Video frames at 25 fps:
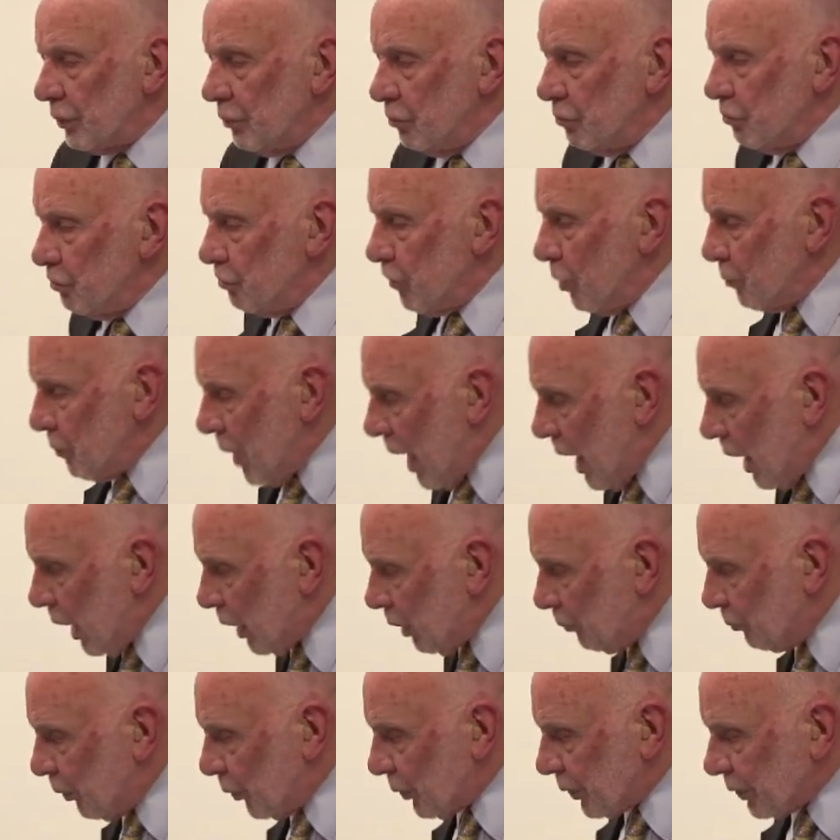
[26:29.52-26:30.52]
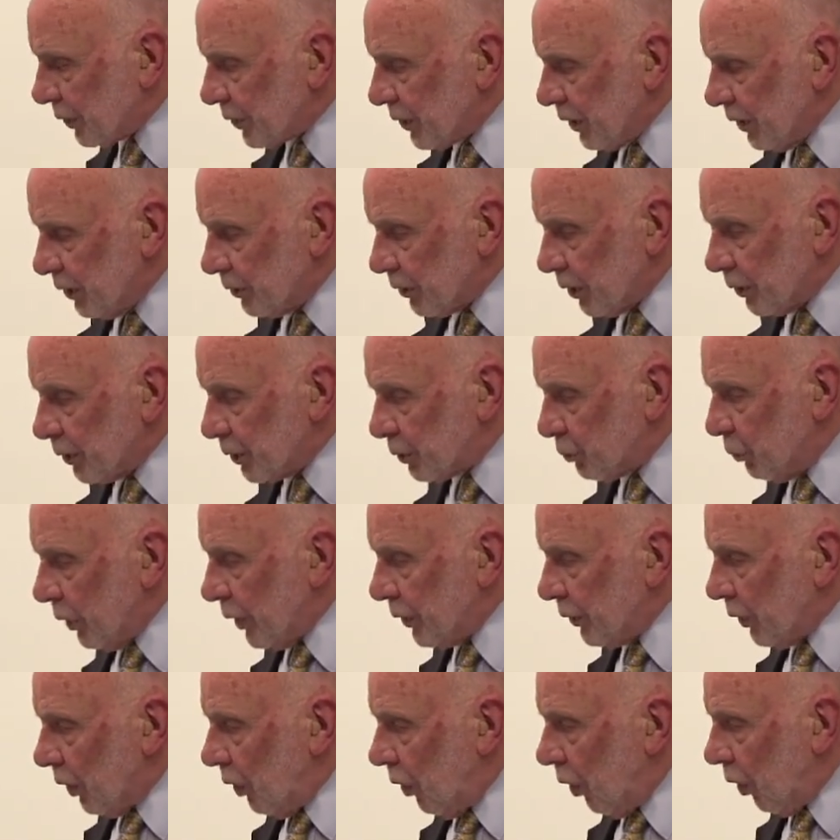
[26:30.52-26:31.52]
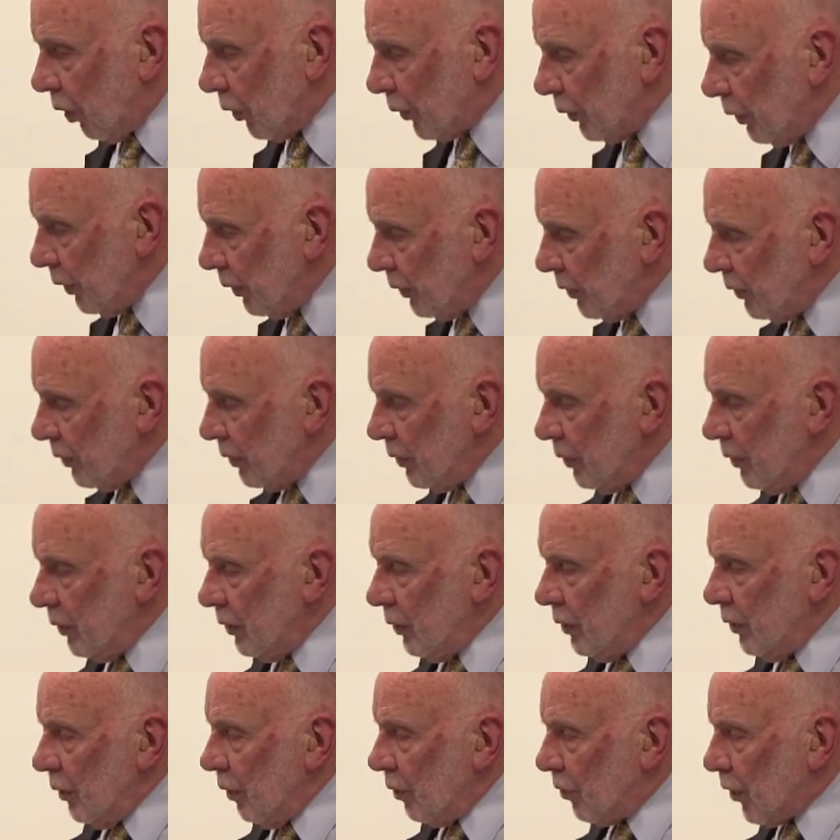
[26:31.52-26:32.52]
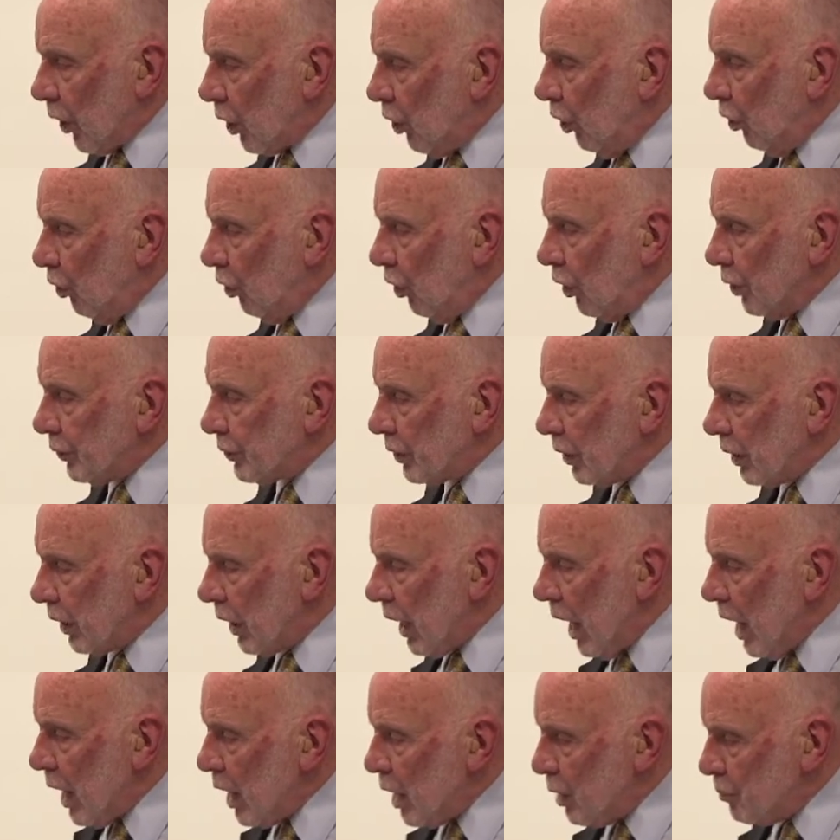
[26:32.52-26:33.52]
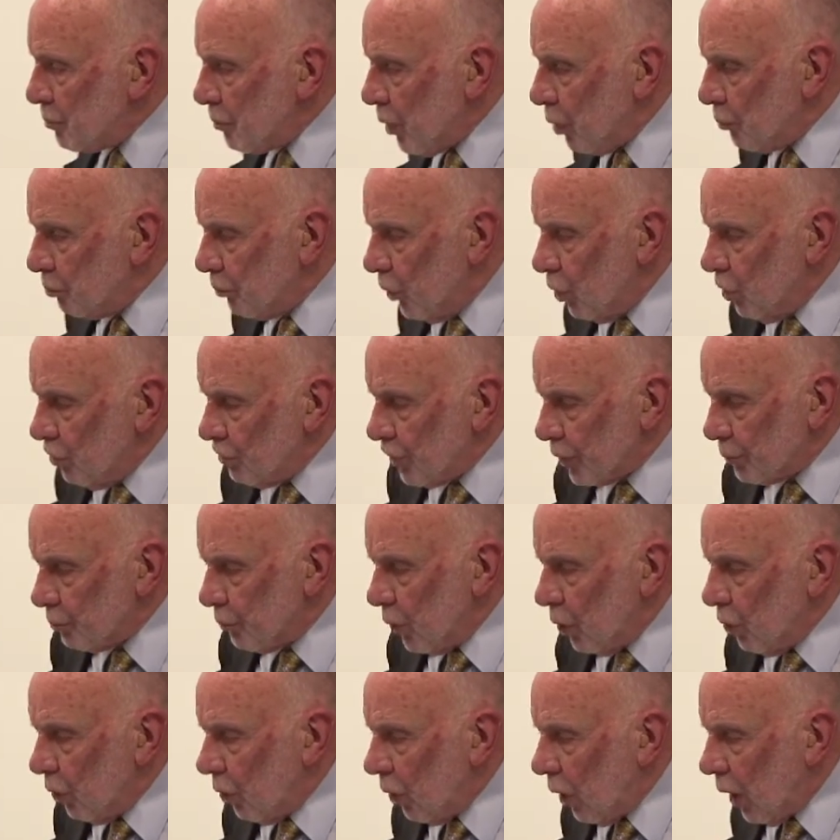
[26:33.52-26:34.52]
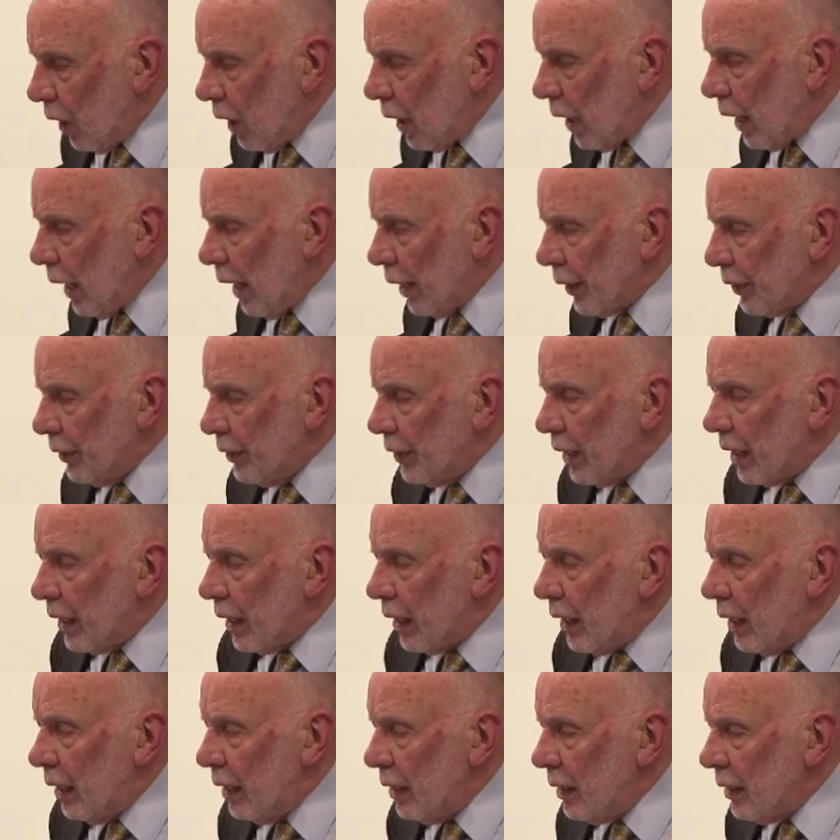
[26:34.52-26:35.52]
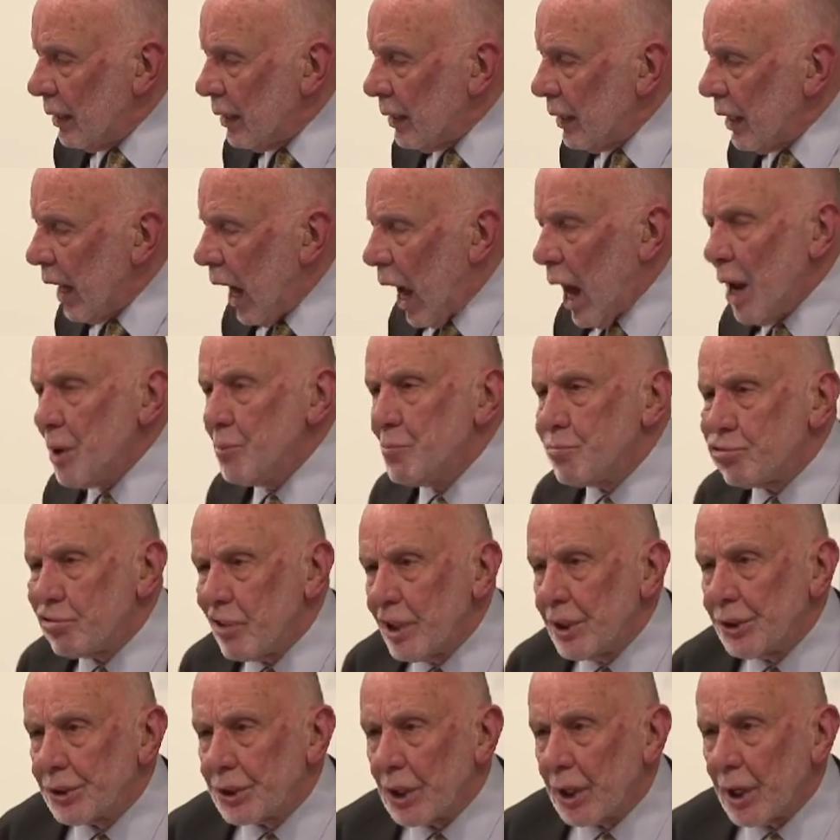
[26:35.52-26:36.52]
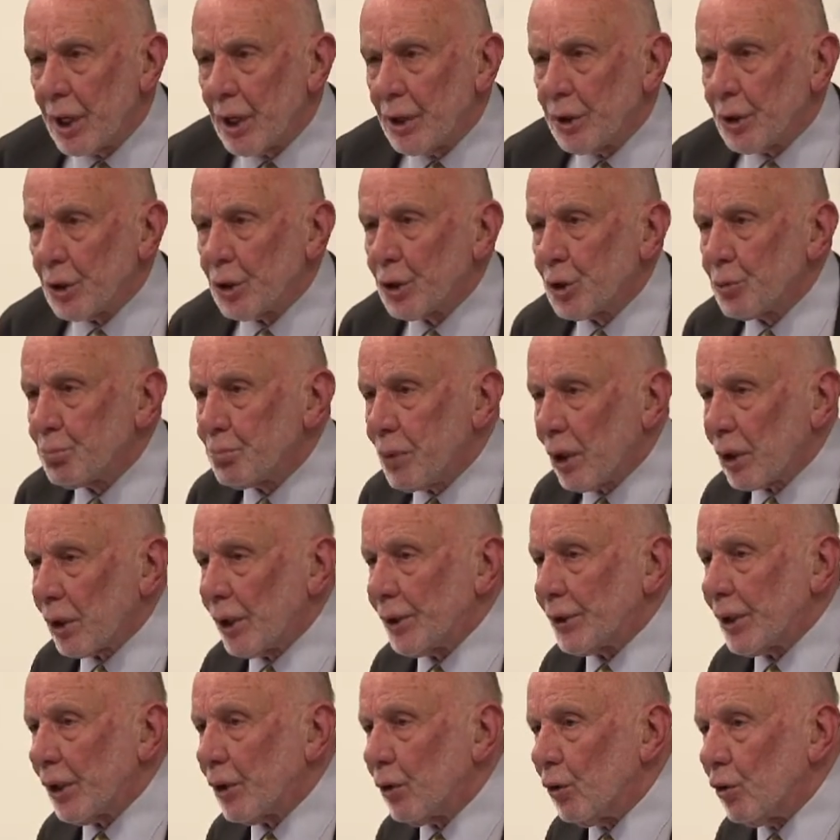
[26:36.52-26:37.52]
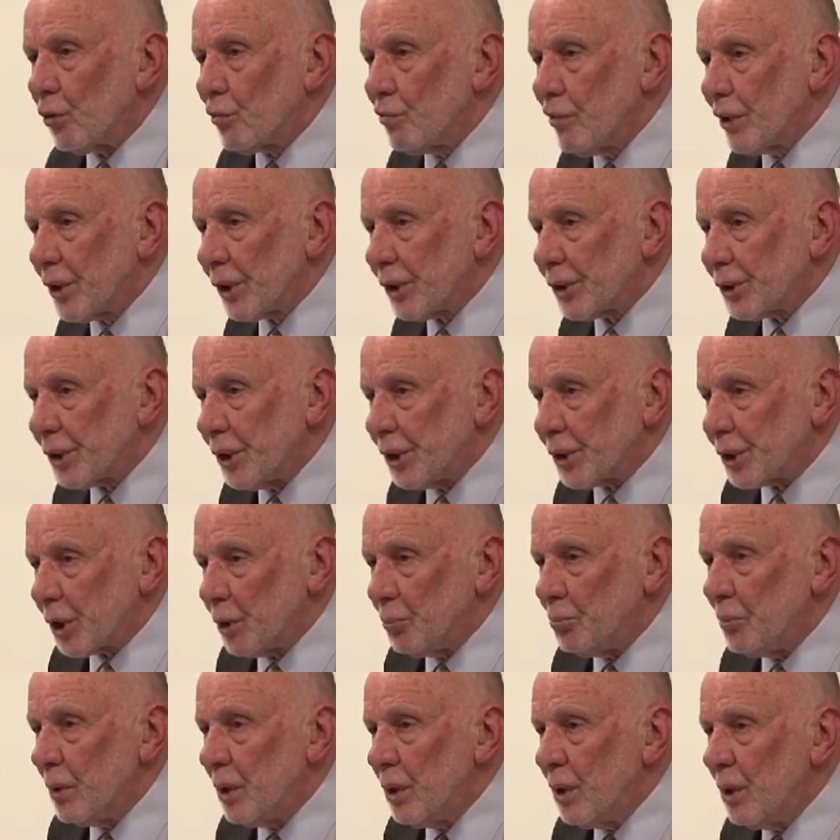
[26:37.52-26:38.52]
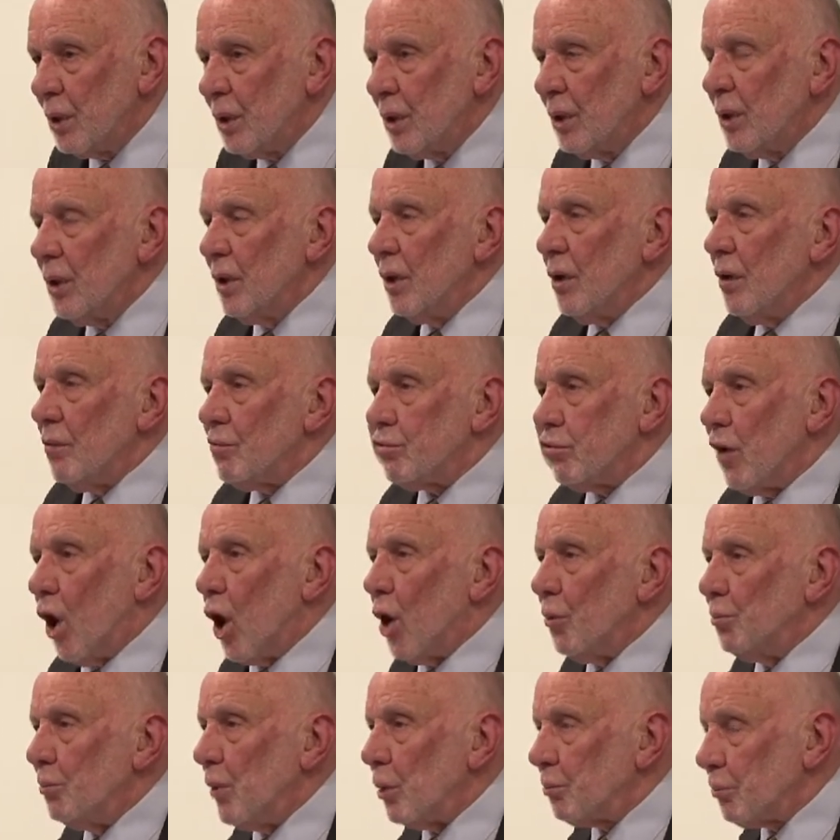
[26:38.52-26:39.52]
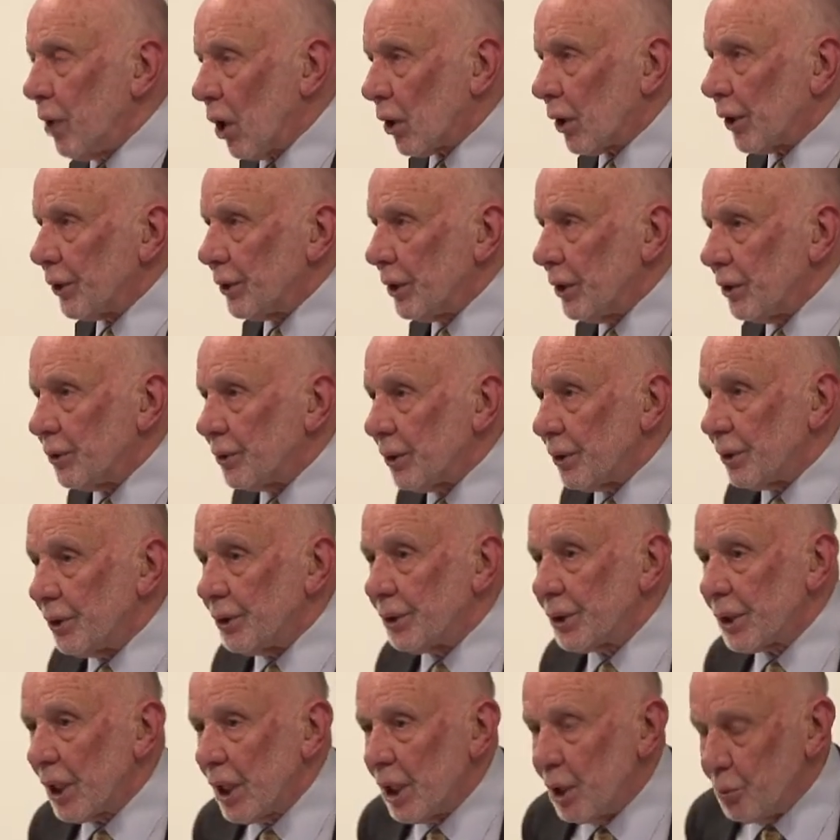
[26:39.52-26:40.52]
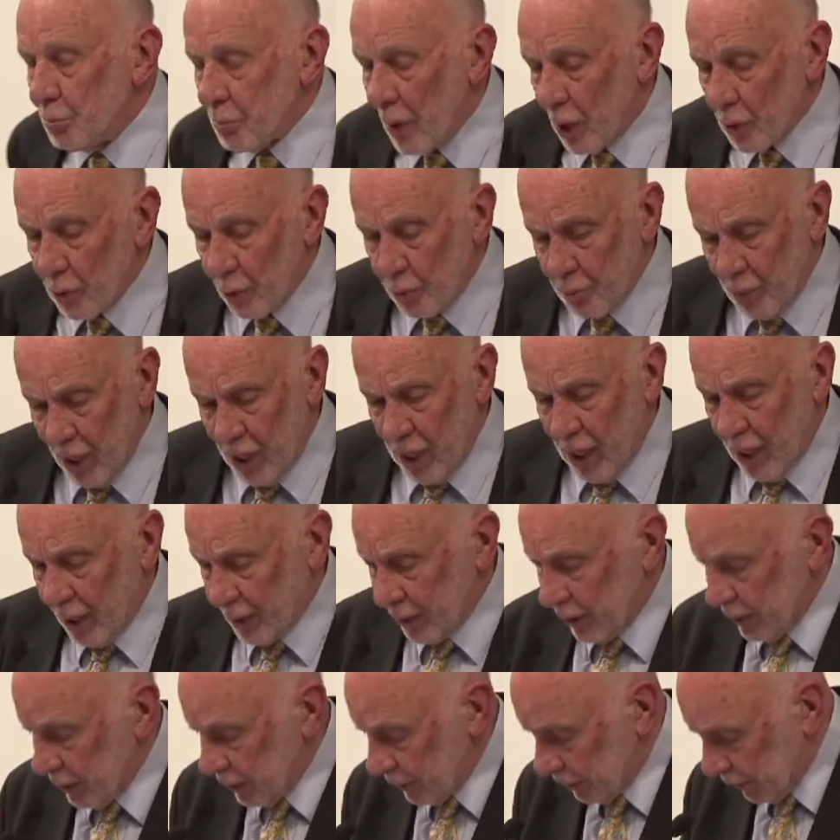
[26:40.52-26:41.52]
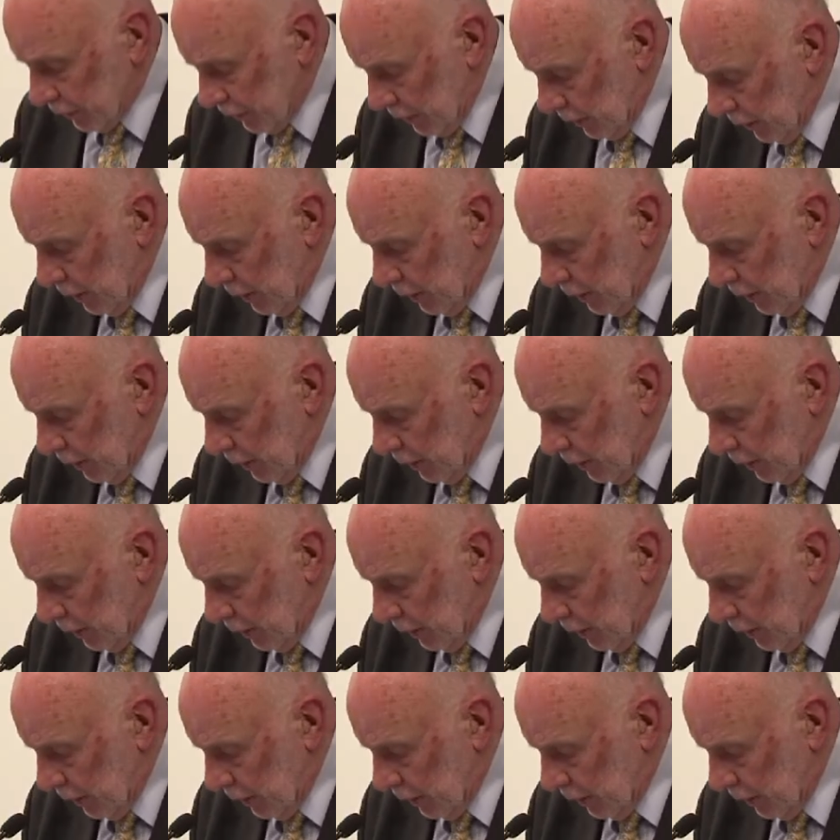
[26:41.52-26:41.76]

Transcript: remarkable decisions went on, the court came more and more under unprecedented political criticism from politicians in both parties.